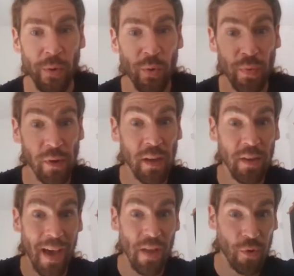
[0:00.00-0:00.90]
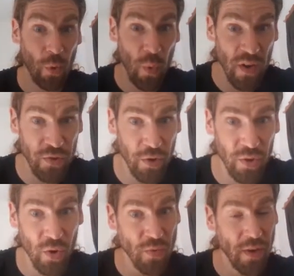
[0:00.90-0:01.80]
Don't forget to ask a
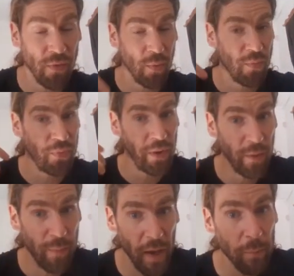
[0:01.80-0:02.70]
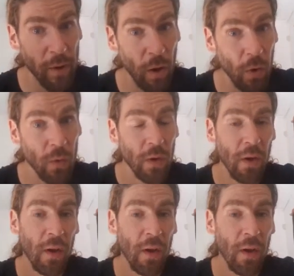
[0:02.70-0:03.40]
question or give some feedback below.